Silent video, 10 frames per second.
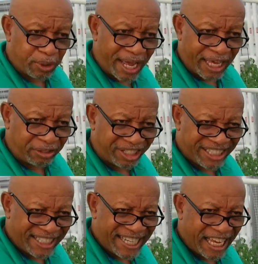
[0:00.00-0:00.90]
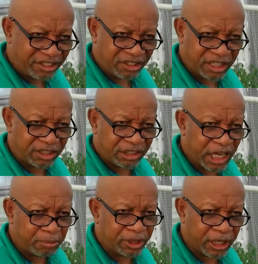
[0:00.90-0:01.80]
trying to teach the
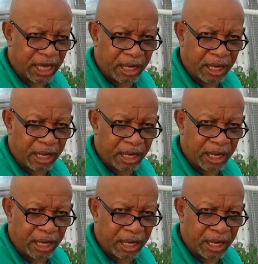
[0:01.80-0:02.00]
subject,